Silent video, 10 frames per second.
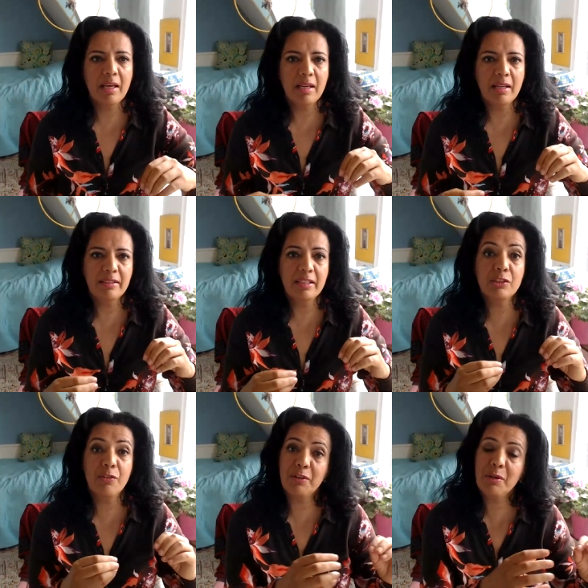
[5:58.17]
And
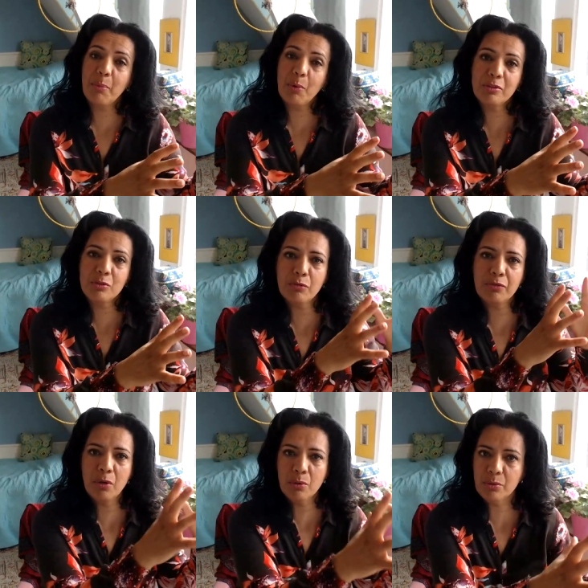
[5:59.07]
it's very important to
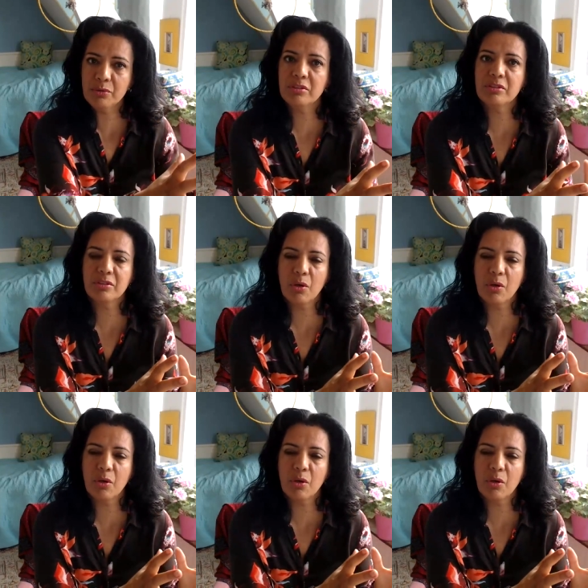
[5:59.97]
focus